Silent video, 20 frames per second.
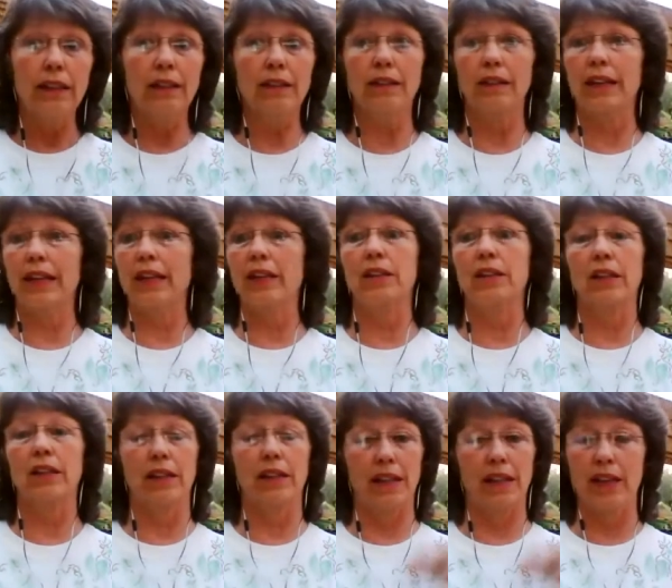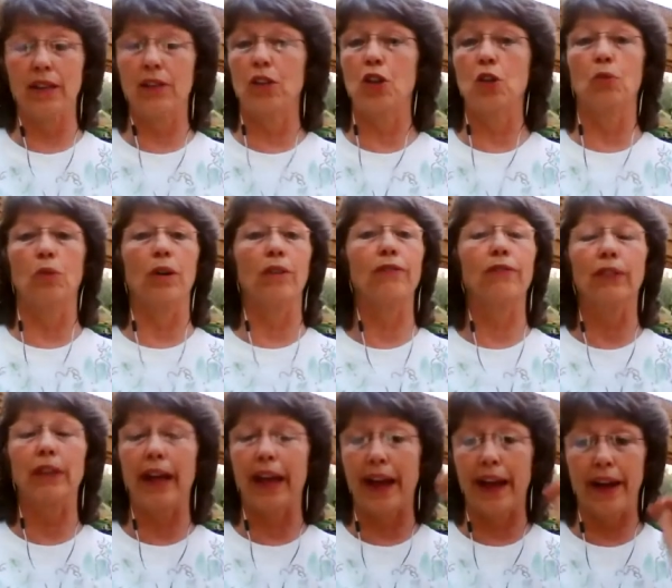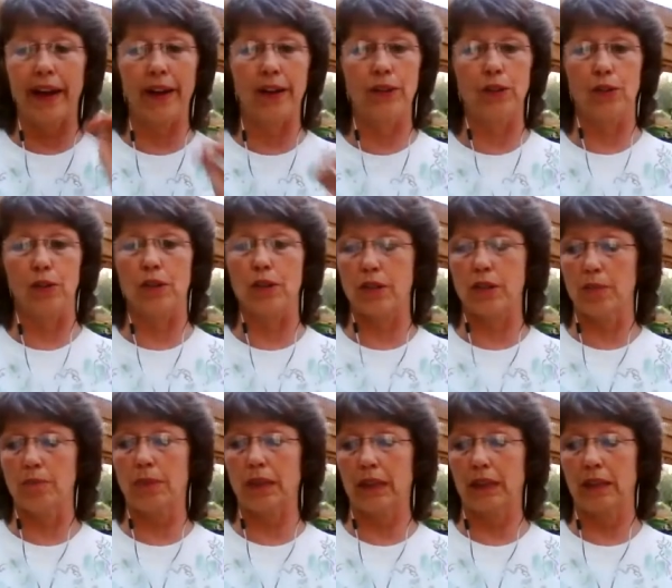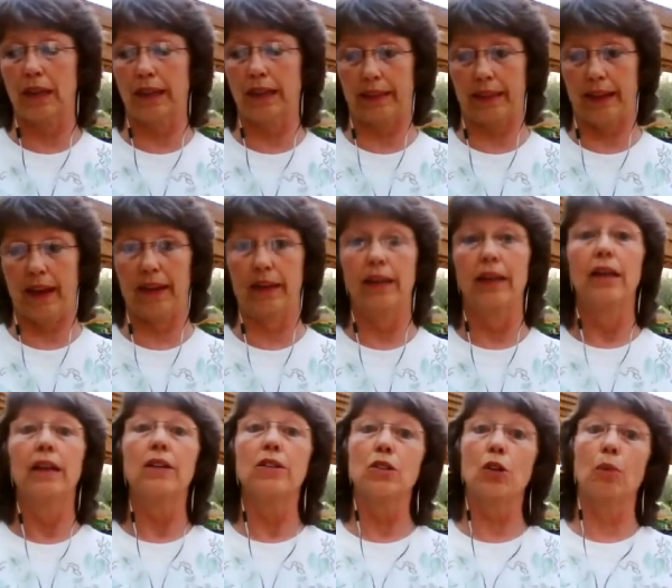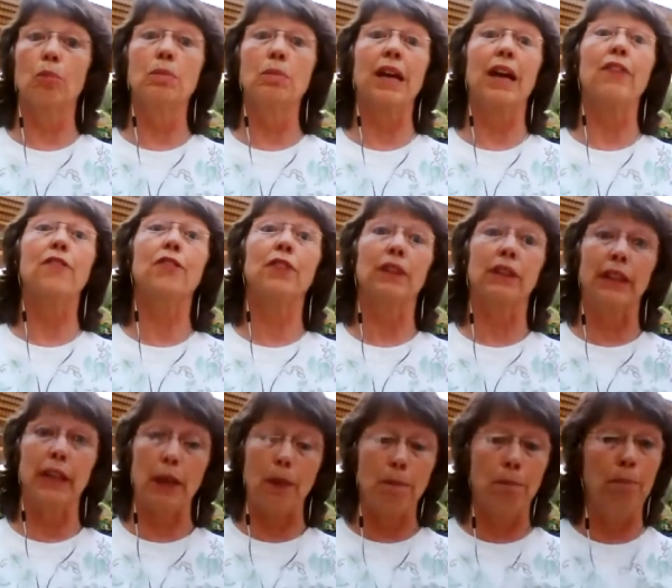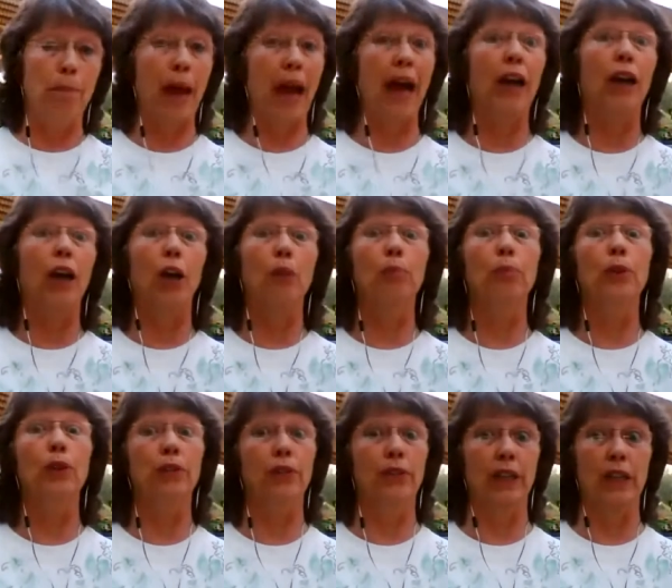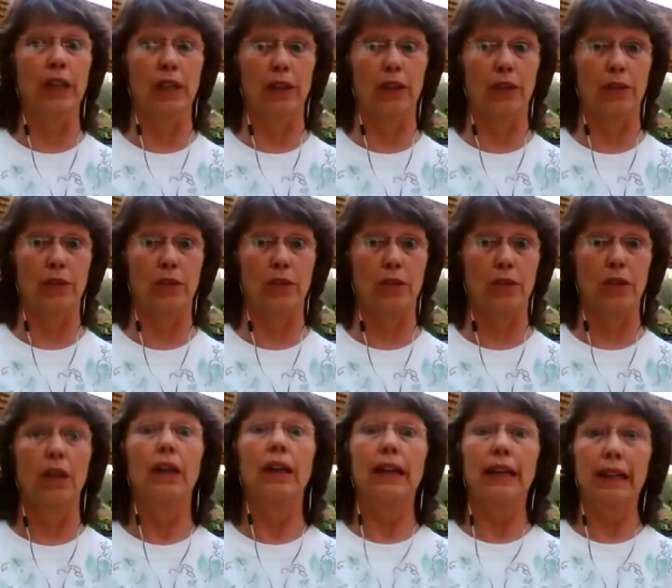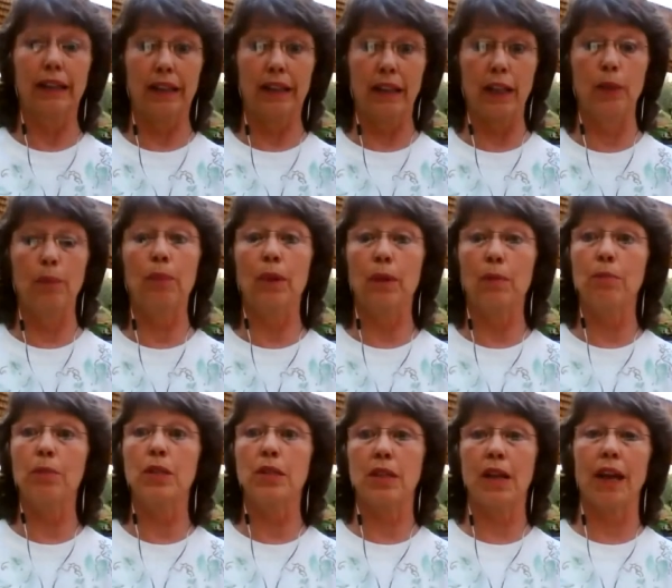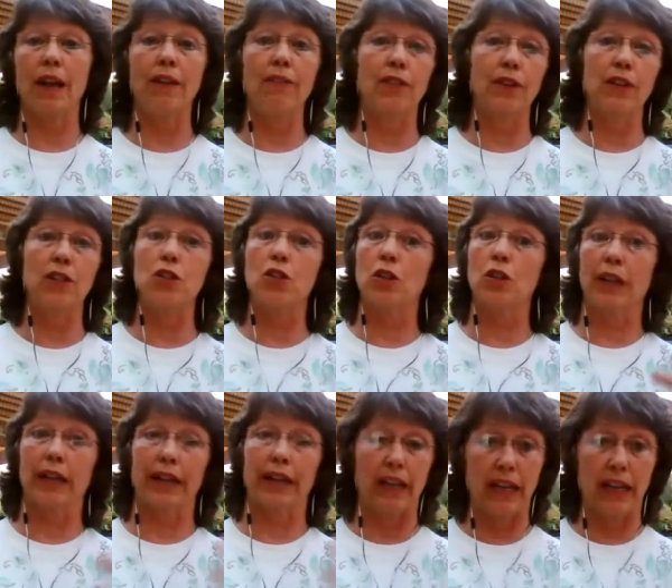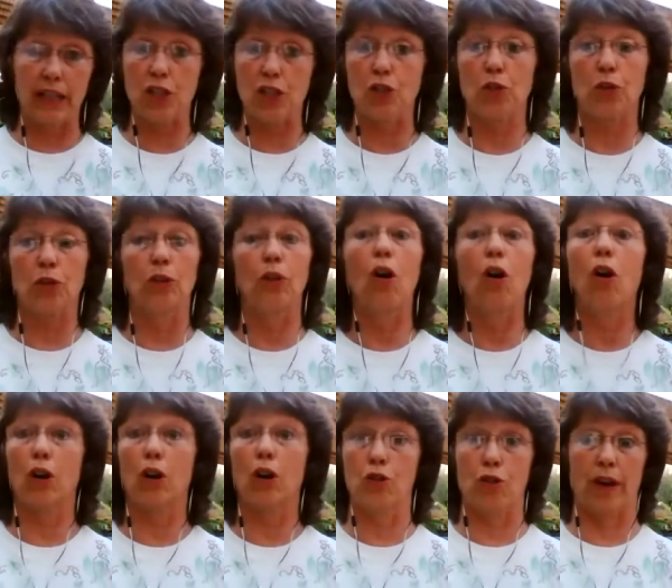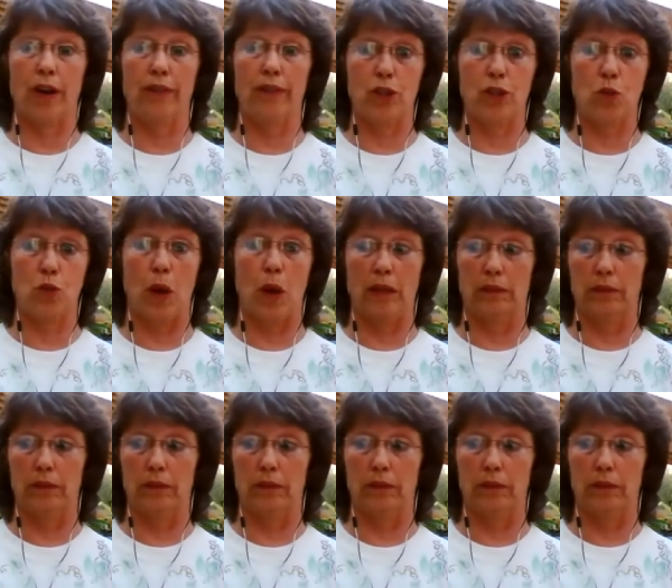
e either you were flagged or something like that. So definitely back up your videos keep them safe into like an external hard drive as well.